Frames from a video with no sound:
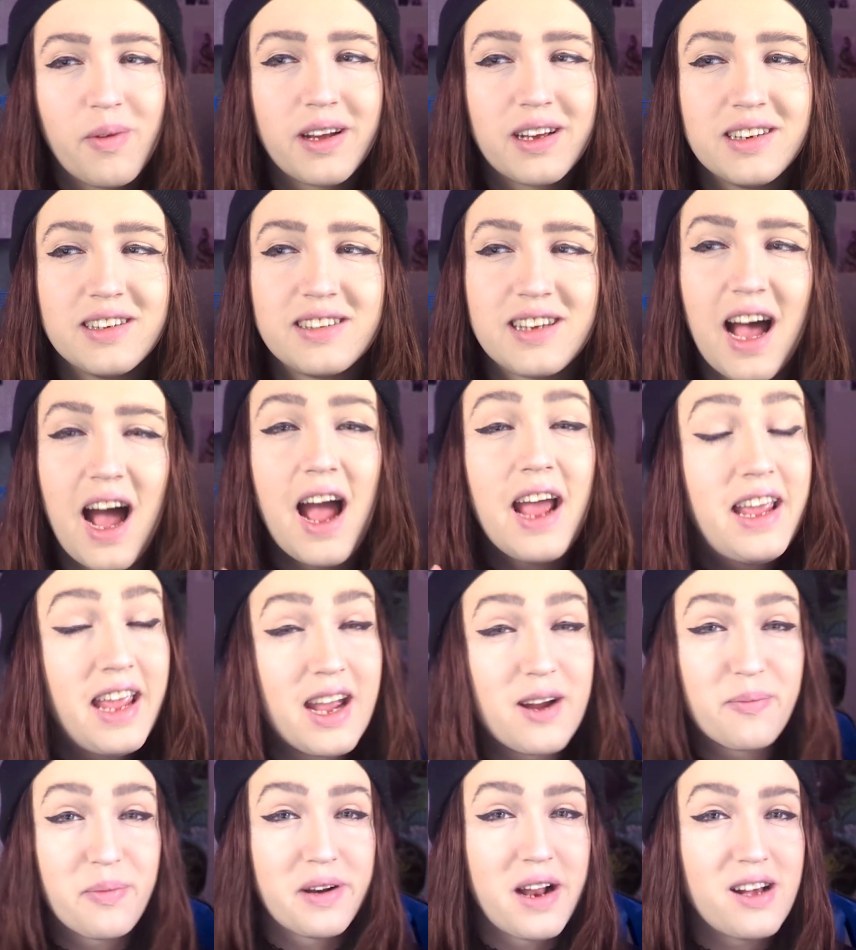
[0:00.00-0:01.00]
because I
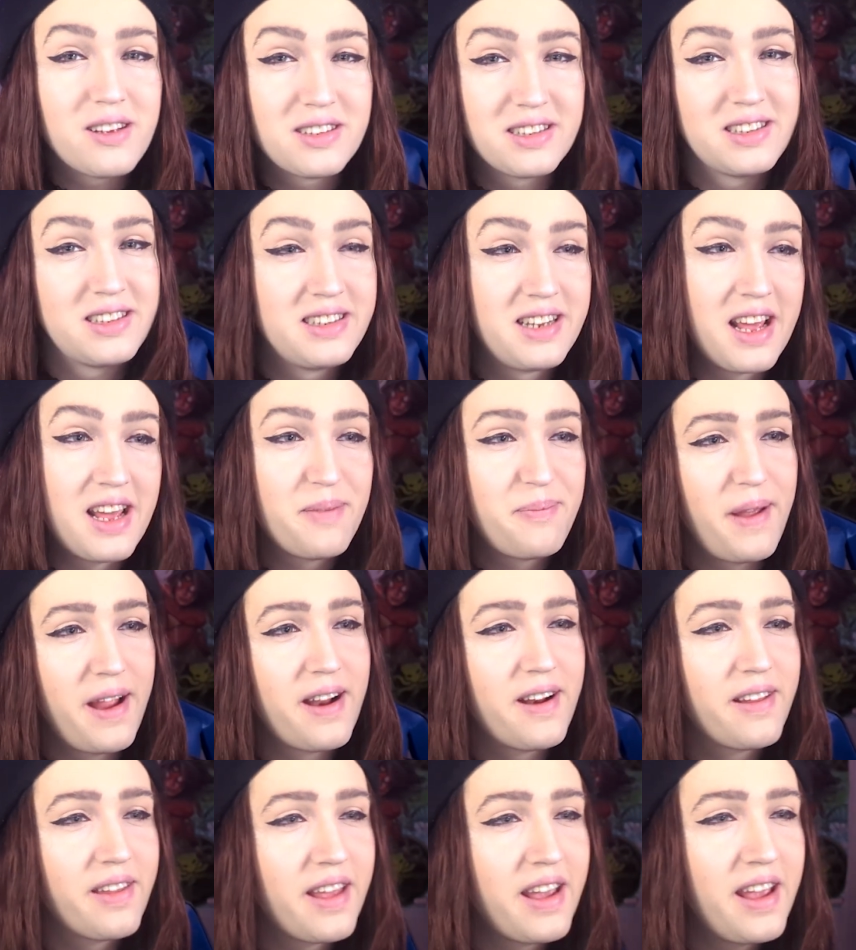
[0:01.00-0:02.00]
can't pronounce it today
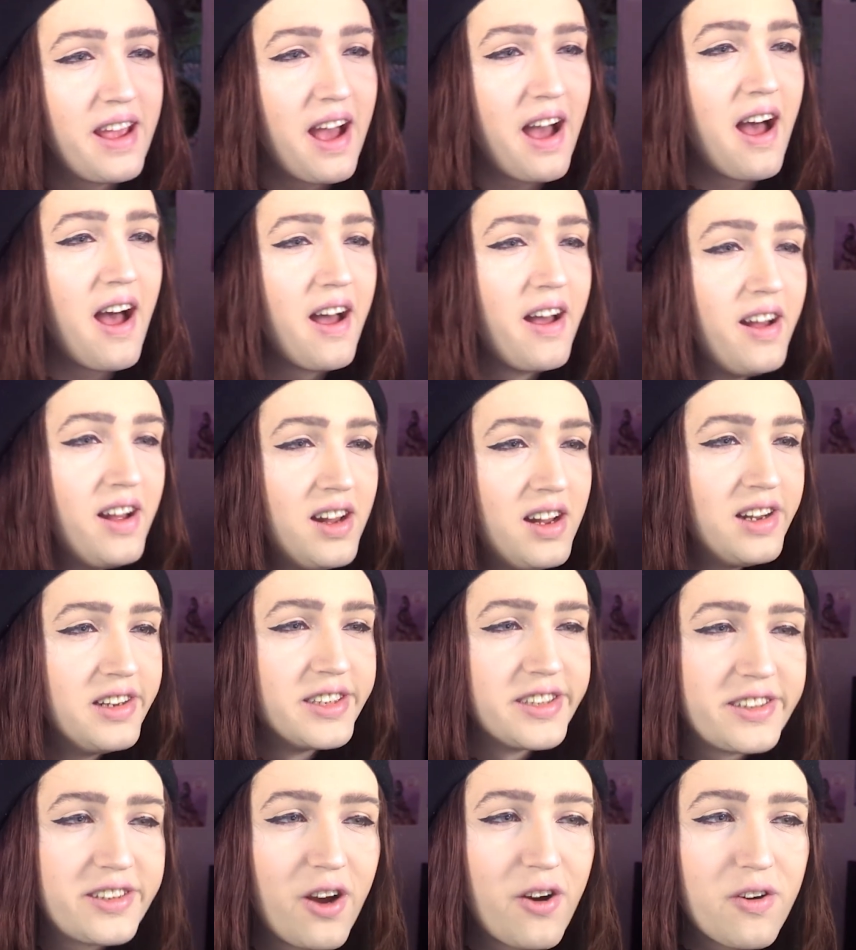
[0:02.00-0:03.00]
apparently.
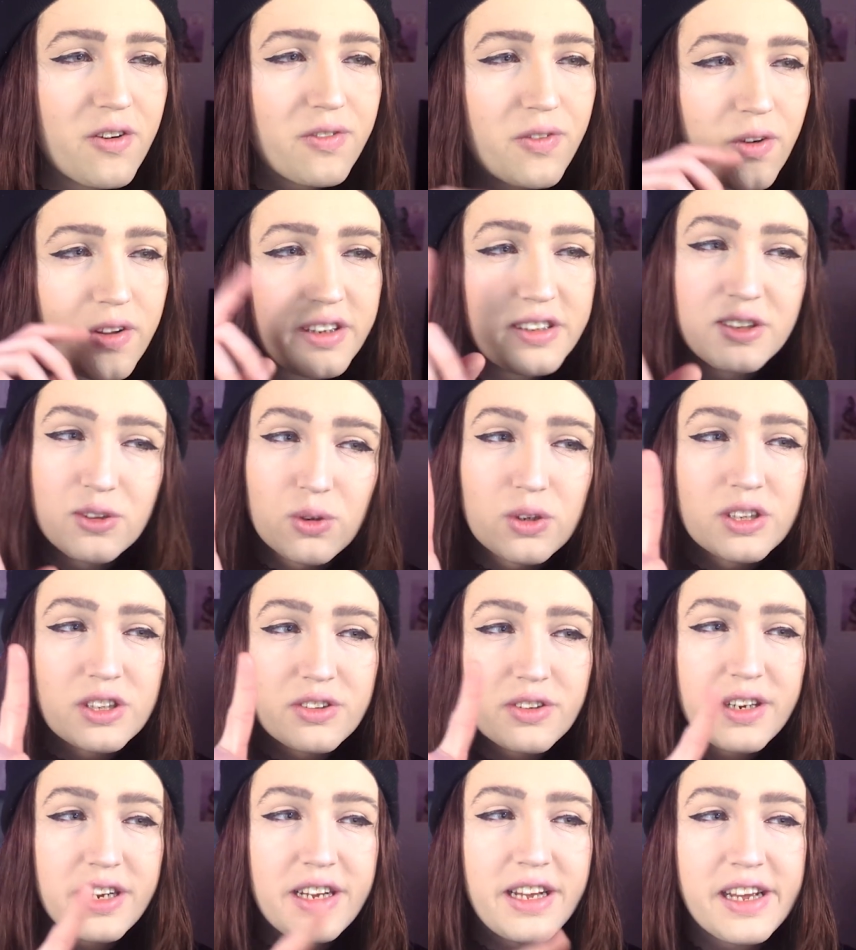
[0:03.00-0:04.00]
So for the
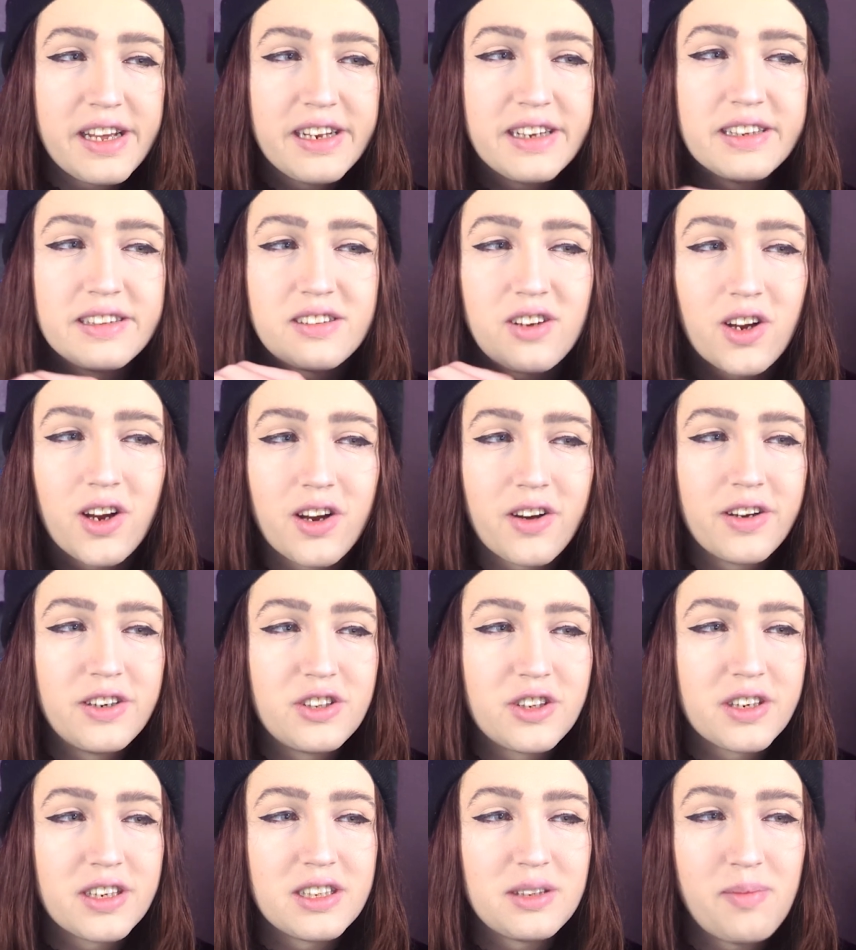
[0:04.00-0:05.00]
sorcery, it is target
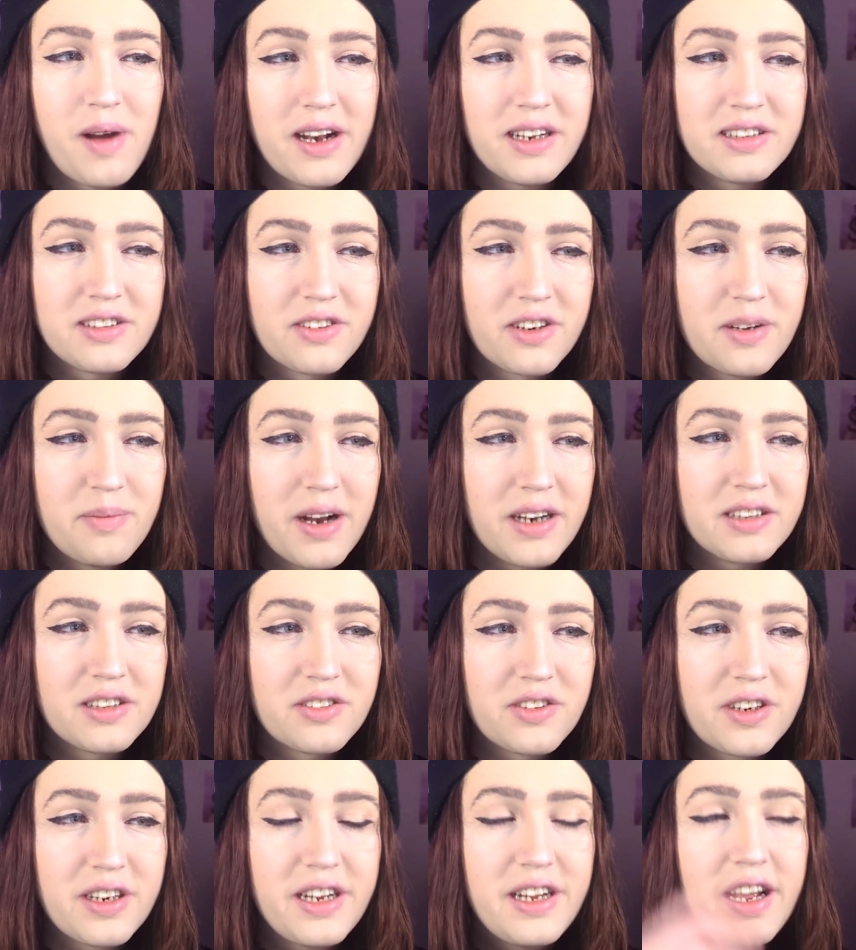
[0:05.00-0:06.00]
creature gets
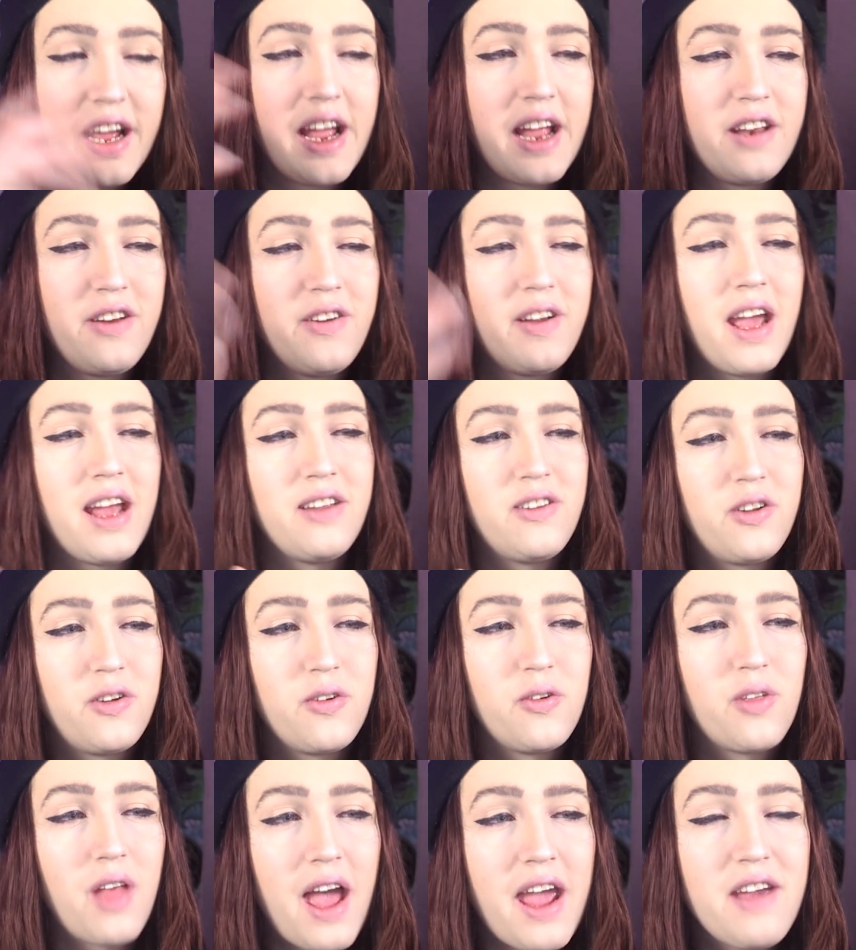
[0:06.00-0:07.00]
-3/-3 and you gain
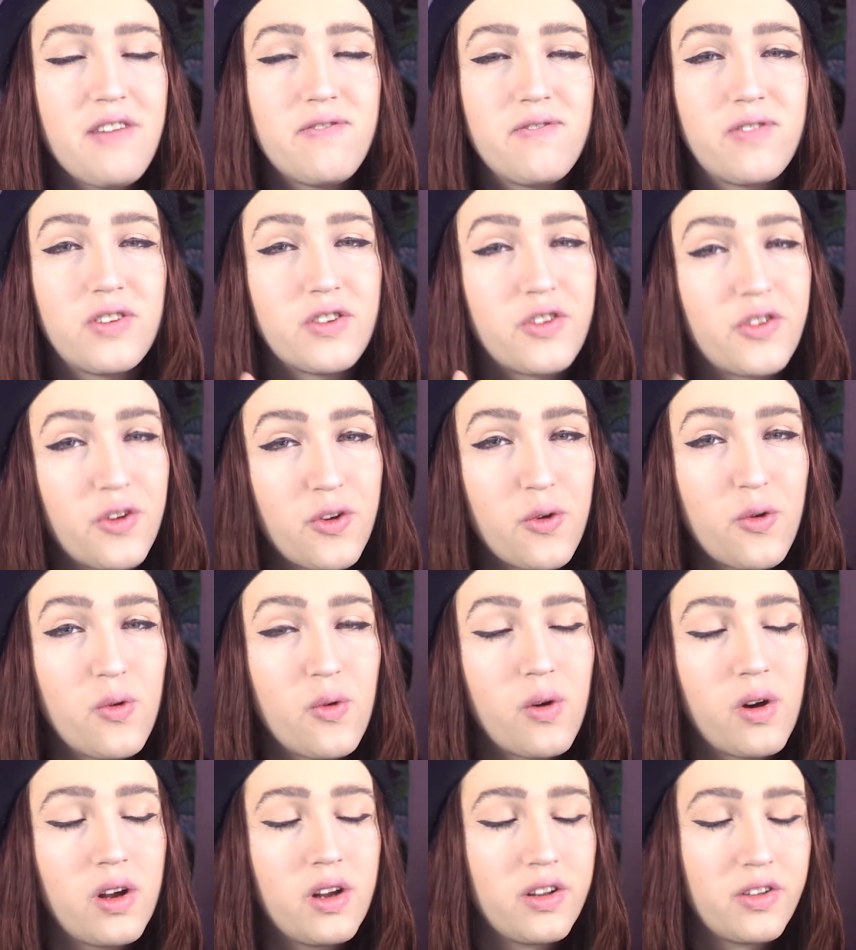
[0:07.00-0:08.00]
2 life for
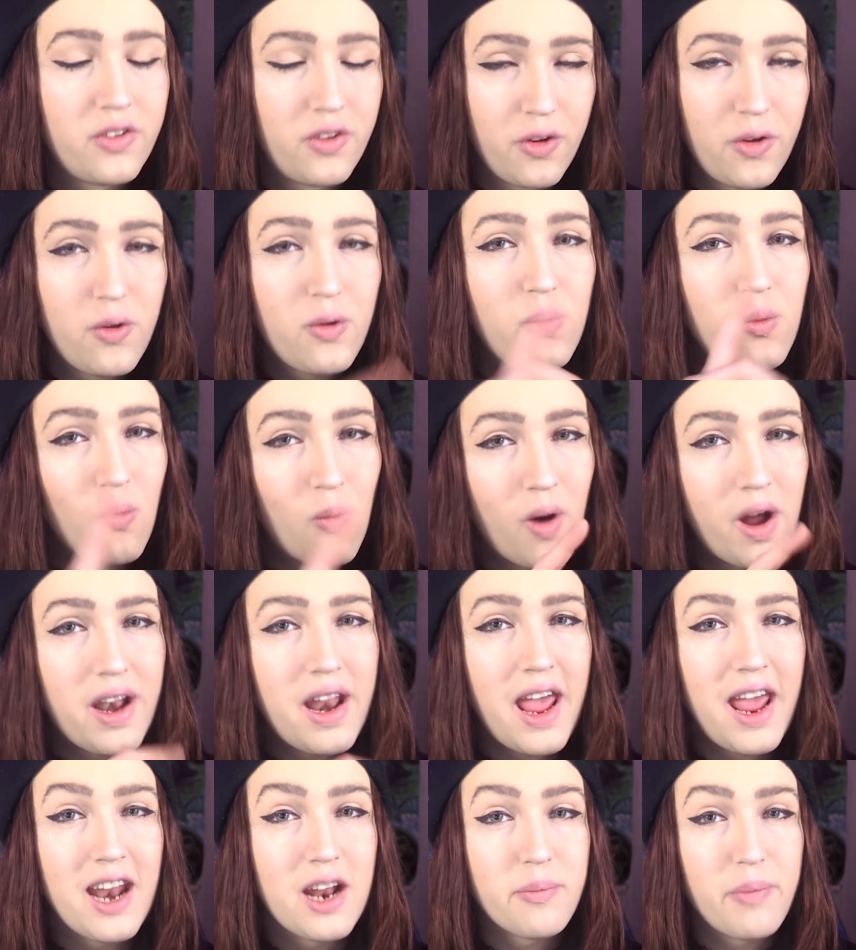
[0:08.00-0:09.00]
2/2/1
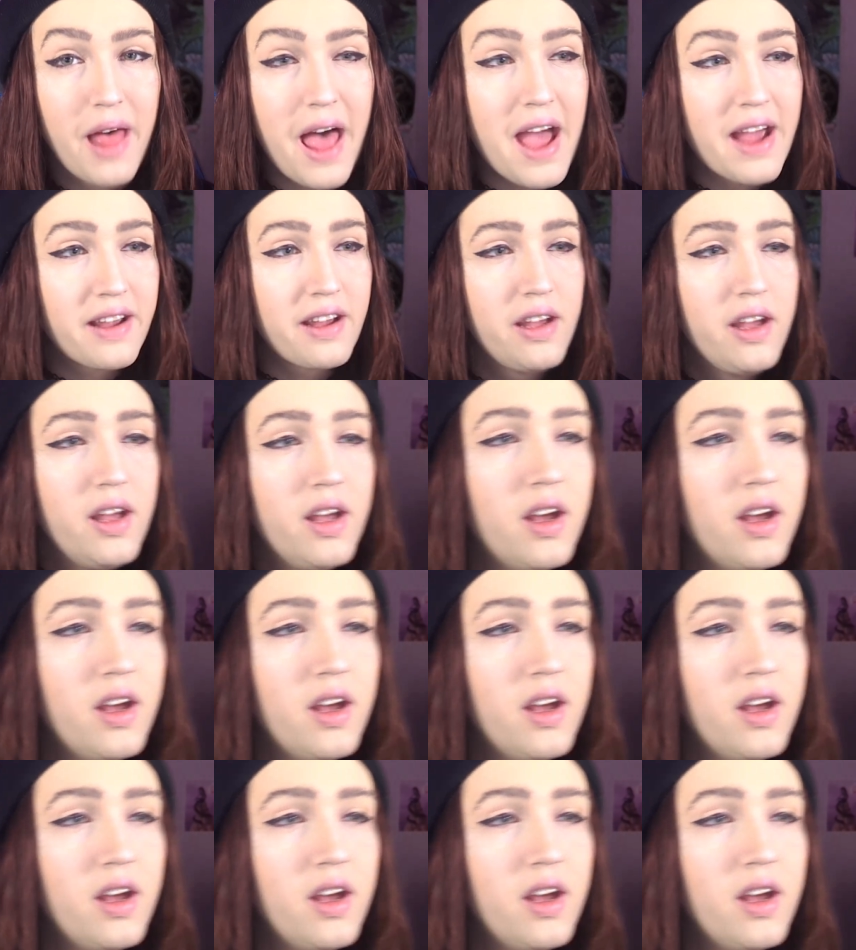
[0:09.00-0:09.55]
and a black.